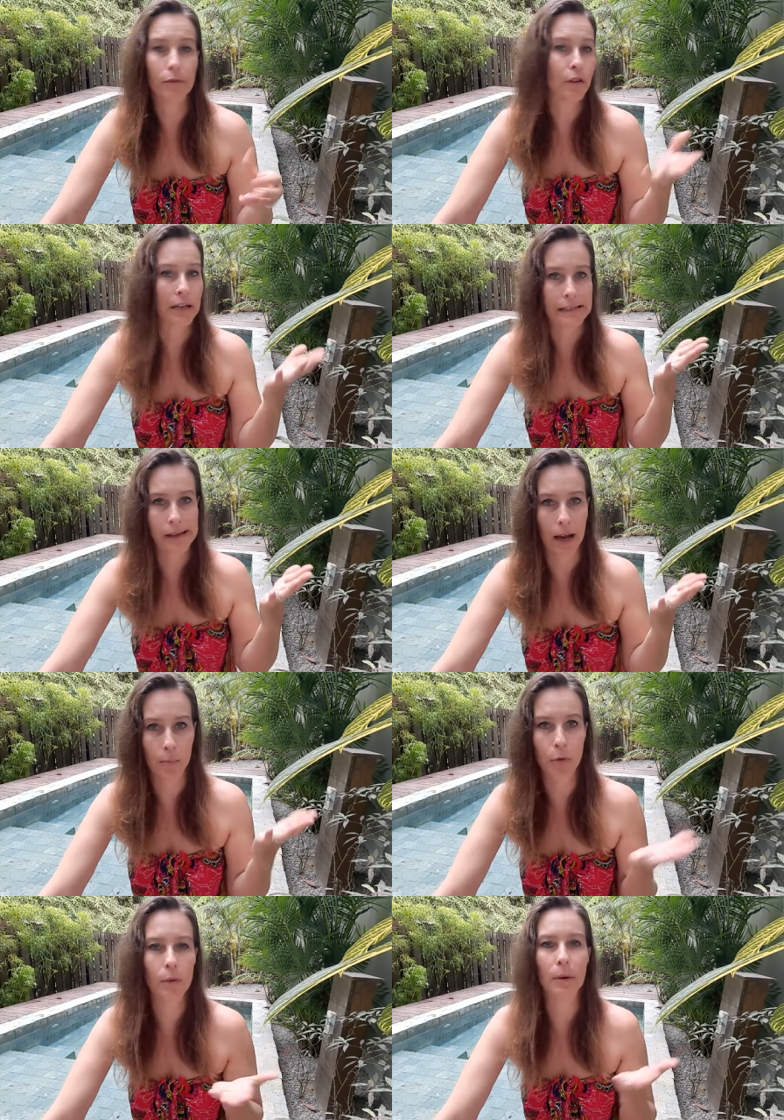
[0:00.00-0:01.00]
For
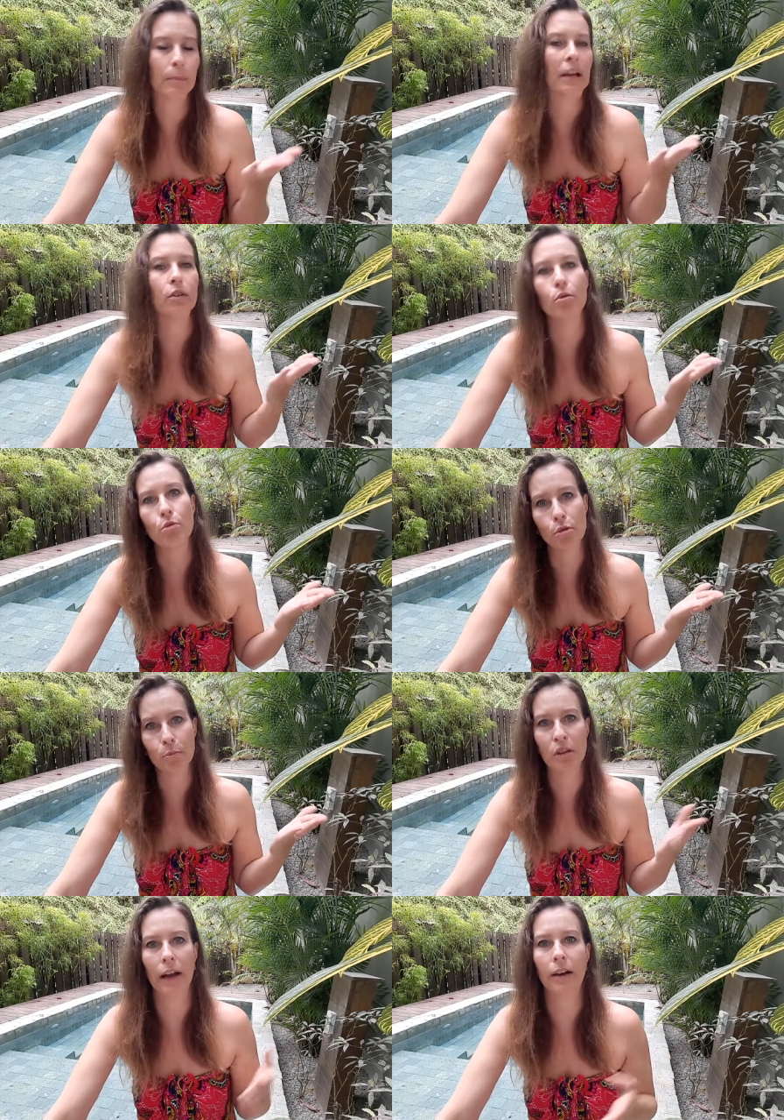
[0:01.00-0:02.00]
example, with my
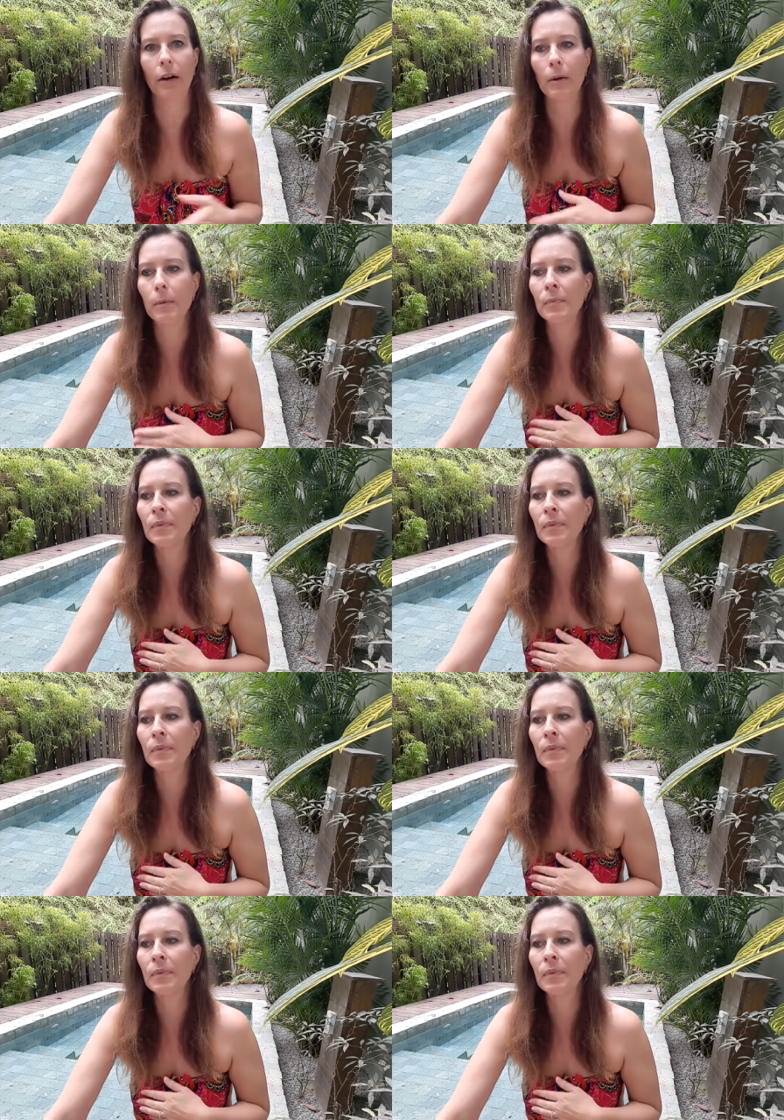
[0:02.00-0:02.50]
YouTube channel,